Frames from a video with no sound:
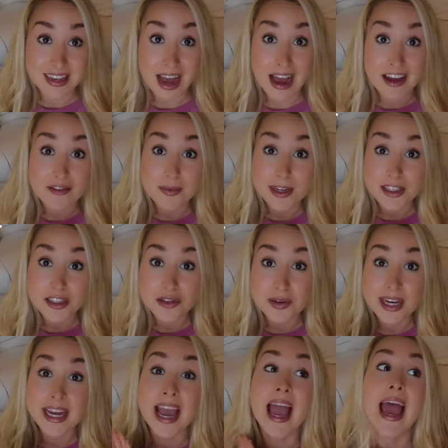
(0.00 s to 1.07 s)
I've been
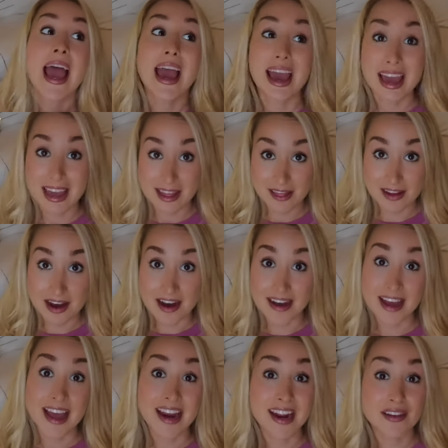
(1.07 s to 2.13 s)
doing a lot.
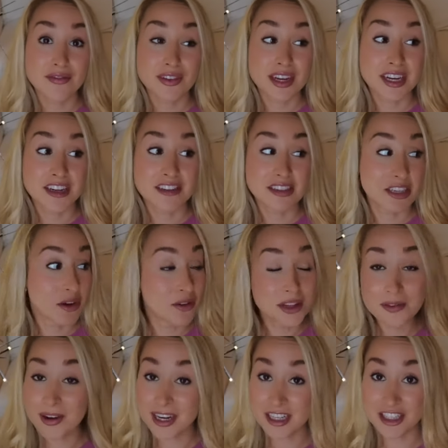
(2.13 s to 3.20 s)
And I figured the only
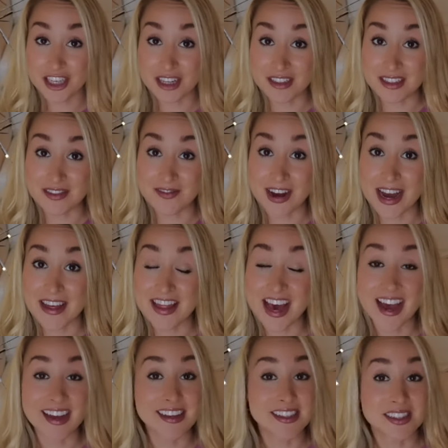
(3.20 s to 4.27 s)
way to justify
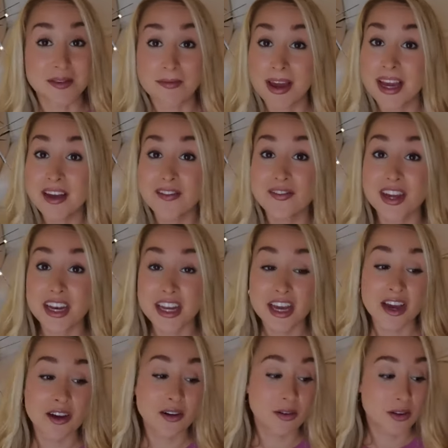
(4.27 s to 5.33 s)
that is to make a
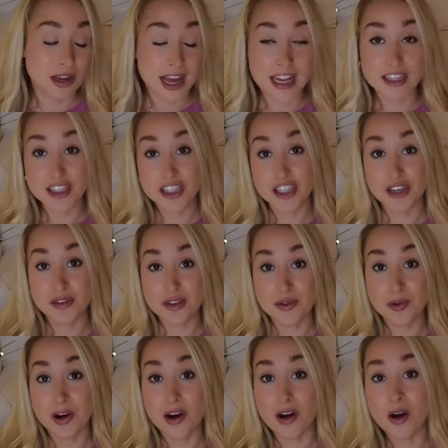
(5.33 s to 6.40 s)
video and show you
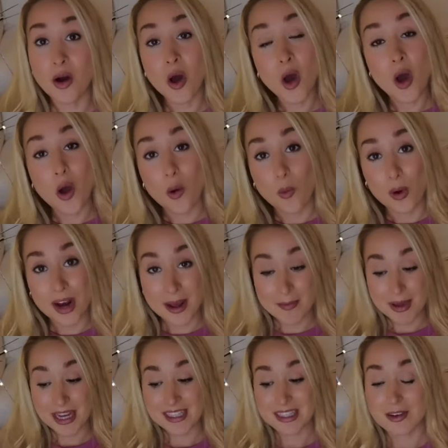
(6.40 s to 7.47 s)
all what I
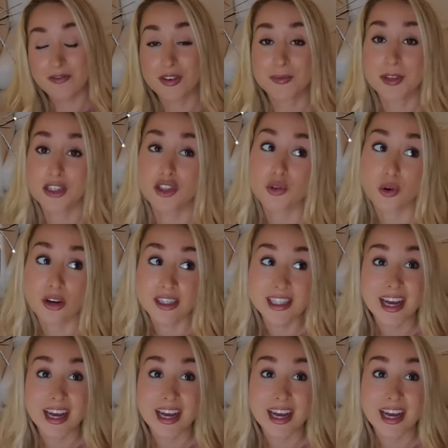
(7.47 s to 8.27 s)
picked up from the stores.